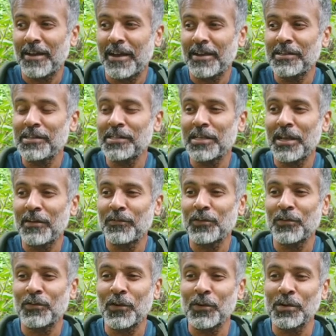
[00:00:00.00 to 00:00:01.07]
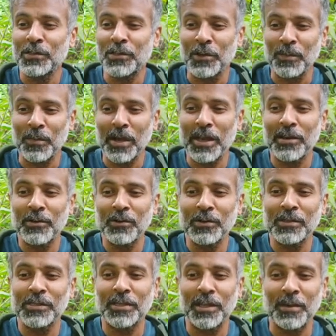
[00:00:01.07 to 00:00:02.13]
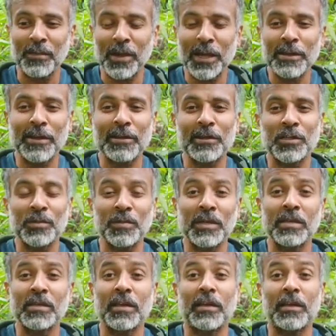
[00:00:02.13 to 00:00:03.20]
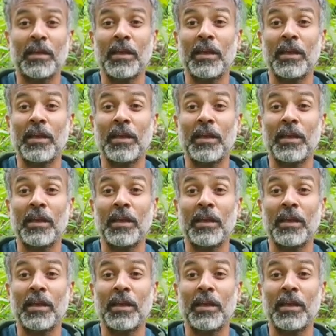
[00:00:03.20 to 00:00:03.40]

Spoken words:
I just have to focus on my roots and my nourishment, and